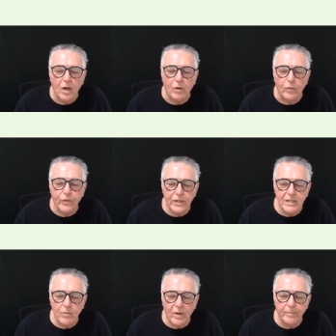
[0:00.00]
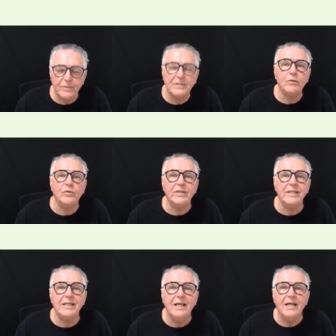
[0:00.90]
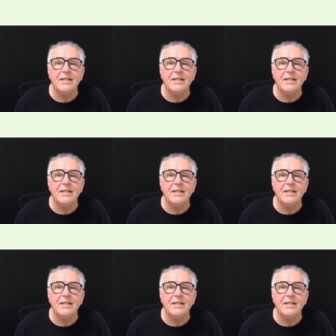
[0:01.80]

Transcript: or 31% or 30